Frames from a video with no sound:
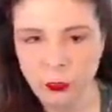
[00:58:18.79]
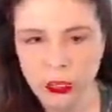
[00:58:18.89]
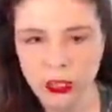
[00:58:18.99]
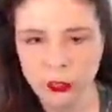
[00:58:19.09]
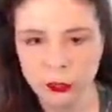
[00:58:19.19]
we
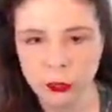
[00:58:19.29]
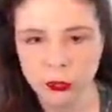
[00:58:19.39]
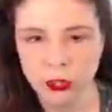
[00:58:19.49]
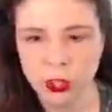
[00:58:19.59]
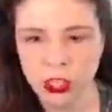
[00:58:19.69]
go to
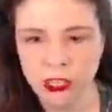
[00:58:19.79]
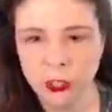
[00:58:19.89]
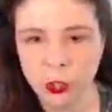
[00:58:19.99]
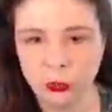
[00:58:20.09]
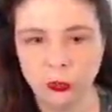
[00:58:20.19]
the giant
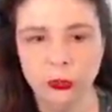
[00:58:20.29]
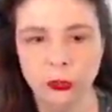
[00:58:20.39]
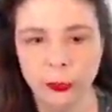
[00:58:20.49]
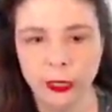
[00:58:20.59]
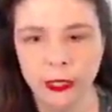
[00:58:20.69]

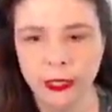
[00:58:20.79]
shroom.